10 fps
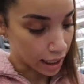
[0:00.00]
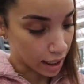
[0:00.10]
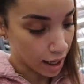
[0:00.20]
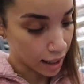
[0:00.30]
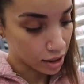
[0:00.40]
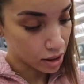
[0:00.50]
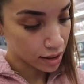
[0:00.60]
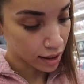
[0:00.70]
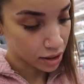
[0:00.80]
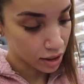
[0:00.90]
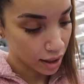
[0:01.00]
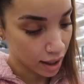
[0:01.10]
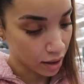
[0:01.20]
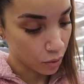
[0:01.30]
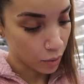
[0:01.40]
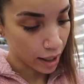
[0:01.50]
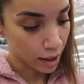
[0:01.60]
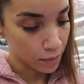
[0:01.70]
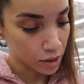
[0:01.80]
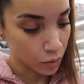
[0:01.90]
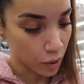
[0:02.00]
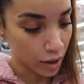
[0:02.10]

like hygiene section and get wipes,